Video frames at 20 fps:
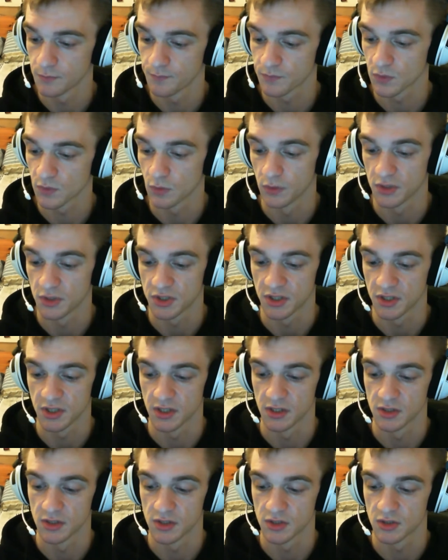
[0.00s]
which
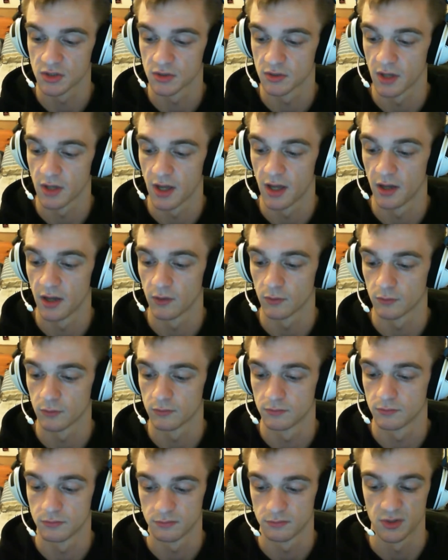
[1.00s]
is a
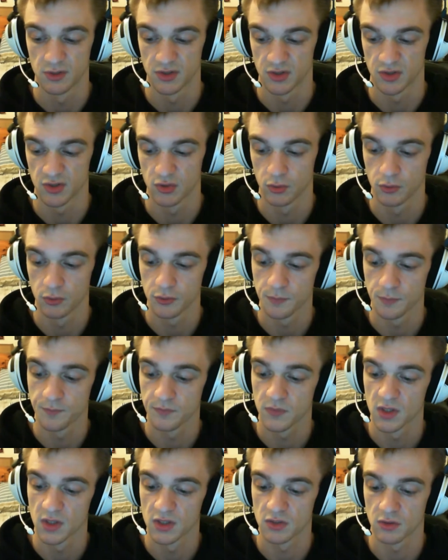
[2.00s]
sword,
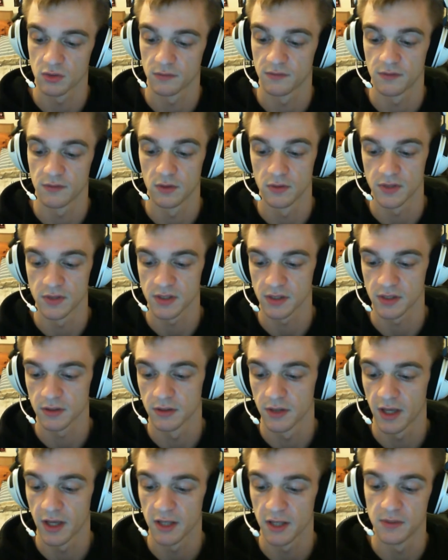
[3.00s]
Strength User,
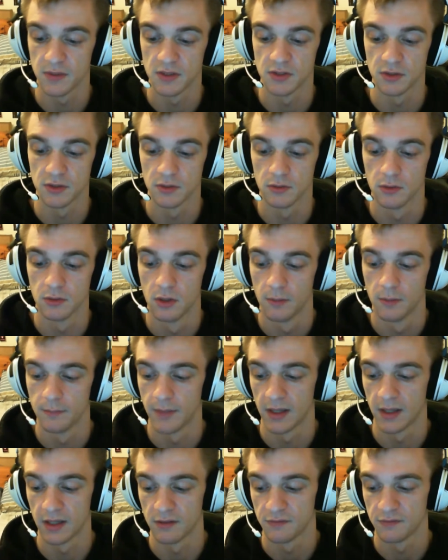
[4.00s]
AP2,
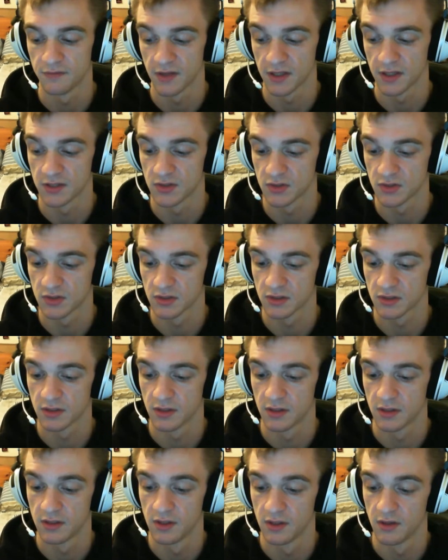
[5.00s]
melee
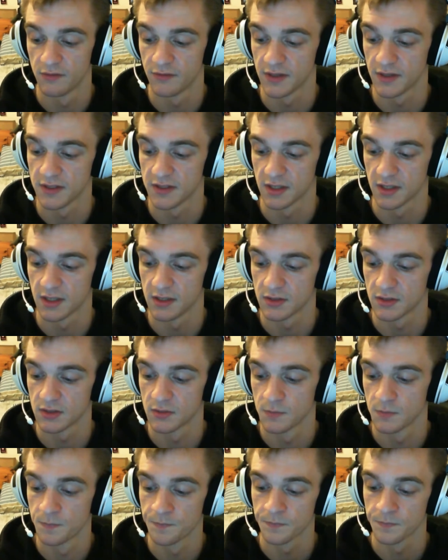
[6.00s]
phasing hits.
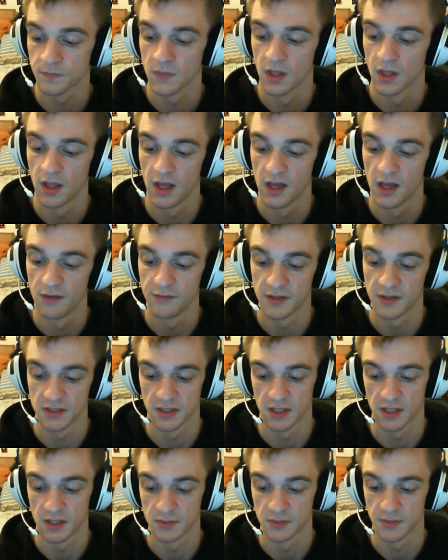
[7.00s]
Phasing
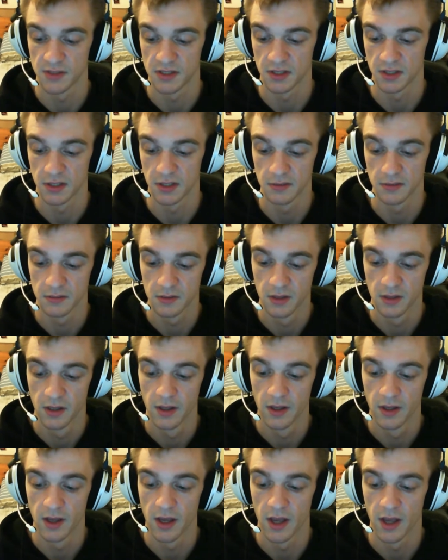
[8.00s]
hits basically
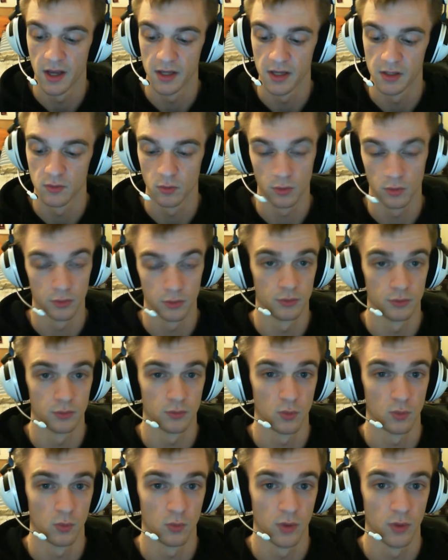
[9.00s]
any
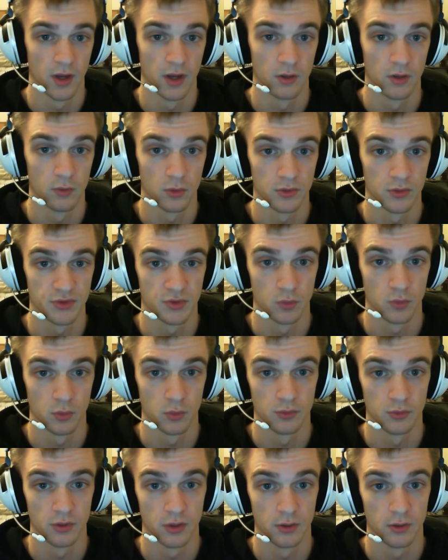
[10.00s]
rolls to
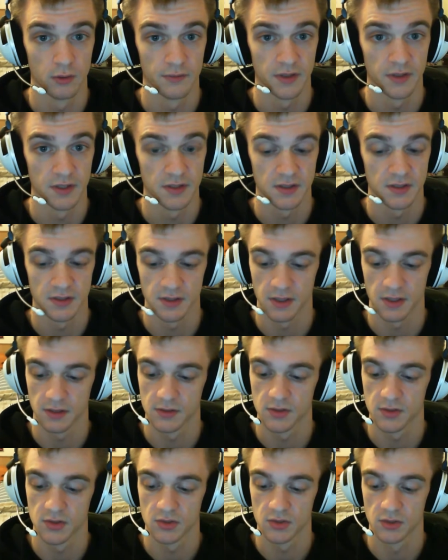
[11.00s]
wound of a
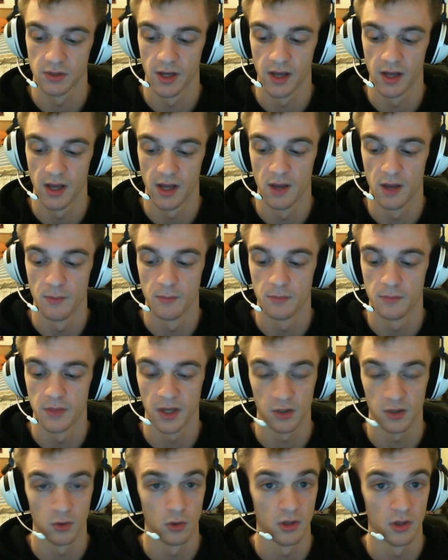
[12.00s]
6,
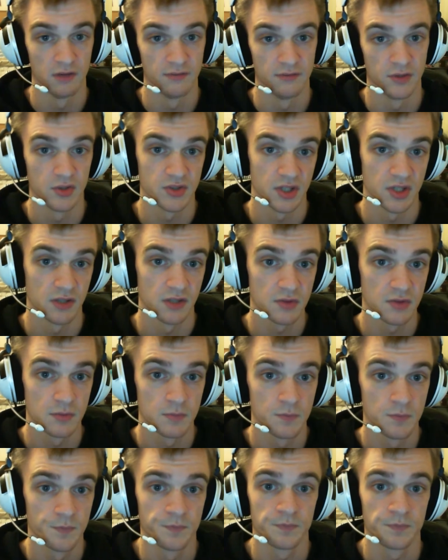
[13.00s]
ignore invul saves.
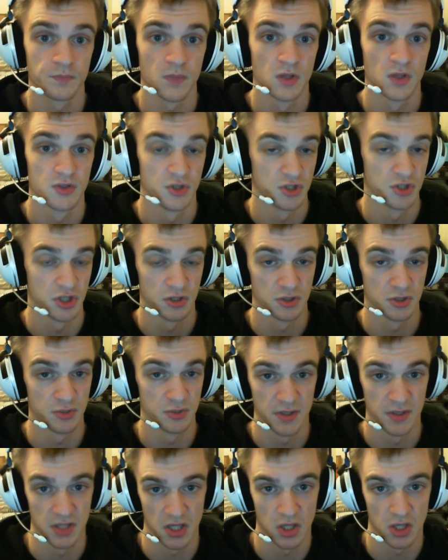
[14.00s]
So she can just
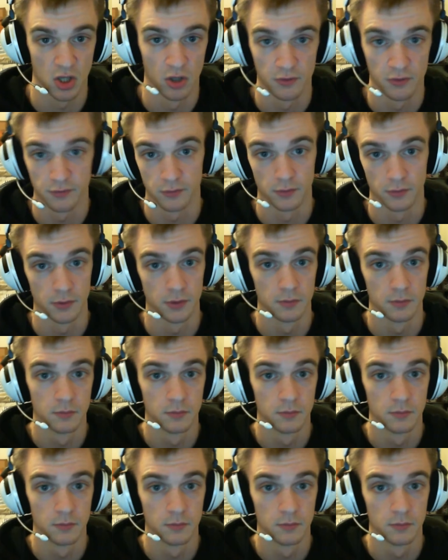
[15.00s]
basically cut through you.